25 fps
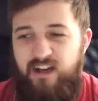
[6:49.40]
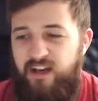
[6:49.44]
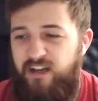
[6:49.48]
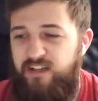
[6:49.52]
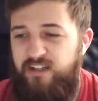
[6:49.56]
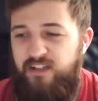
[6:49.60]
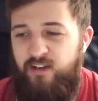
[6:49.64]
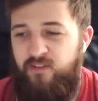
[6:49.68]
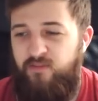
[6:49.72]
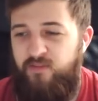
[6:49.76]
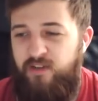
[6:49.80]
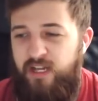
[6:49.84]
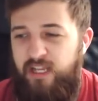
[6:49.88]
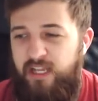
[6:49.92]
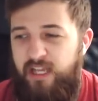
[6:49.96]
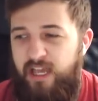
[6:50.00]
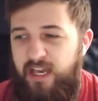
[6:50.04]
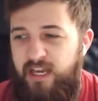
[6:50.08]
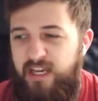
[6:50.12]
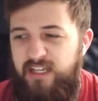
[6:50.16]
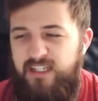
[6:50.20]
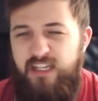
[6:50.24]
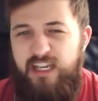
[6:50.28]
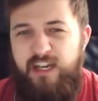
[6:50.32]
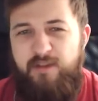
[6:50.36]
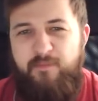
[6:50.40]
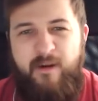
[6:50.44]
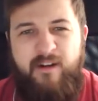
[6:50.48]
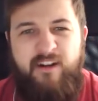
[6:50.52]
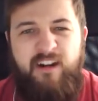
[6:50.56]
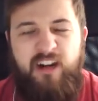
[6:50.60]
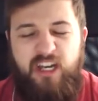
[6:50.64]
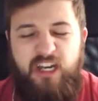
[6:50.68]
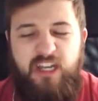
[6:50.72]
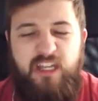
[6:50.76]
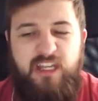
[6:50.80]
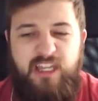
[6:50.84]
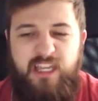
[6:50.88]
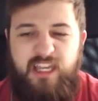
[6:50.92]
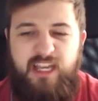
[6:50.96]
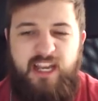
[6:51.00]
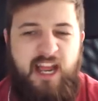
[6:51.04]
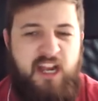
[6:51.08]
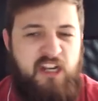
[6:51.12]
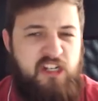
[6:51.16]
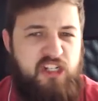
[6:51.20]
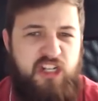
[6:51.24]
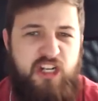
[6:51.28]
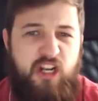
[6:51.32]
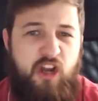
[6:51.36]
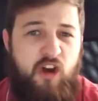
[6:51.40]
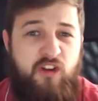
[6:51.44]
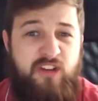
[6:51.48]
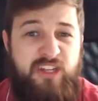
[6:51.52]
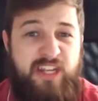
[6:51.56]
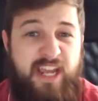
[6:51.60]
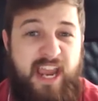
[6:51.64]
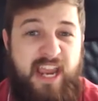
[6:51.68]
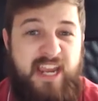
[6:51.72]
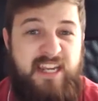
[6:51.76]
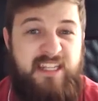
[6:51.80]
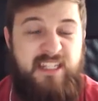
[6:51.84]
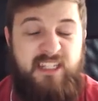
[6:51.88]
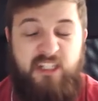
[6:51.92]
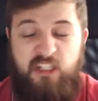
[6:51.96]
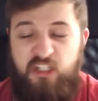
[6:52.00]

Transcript: I don't really get it. It's an American thing, actually, Honda hate.